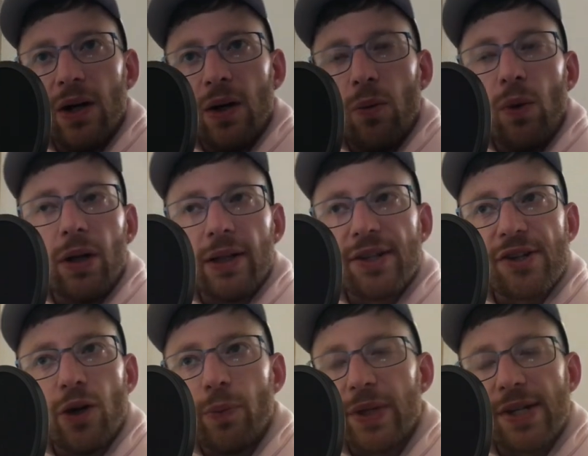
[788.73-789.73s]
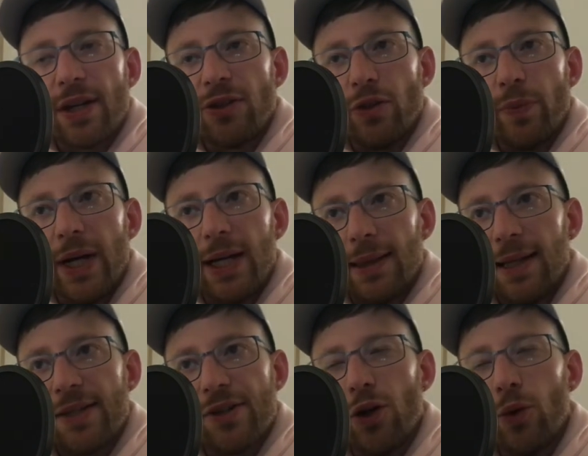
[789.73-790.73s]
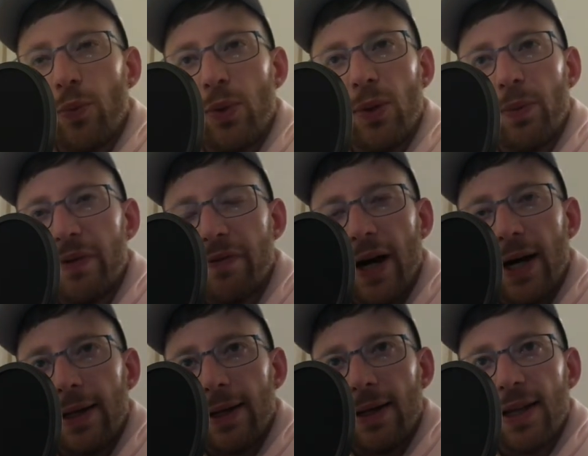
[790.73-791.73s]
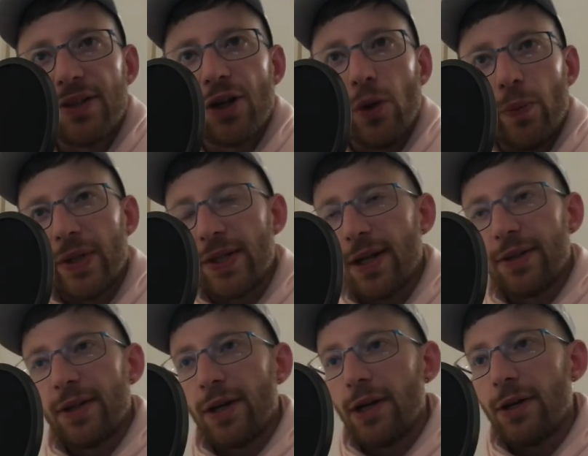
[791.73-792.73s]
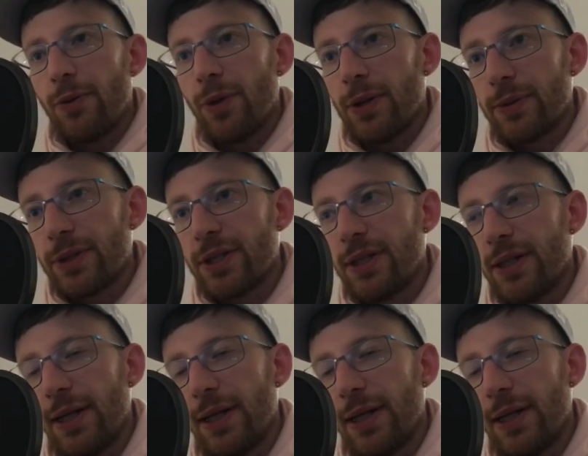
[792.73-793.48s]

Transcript: well, let's hope it's not too bad. Let's hope we'll be fine. Let's hope it's not on other roads.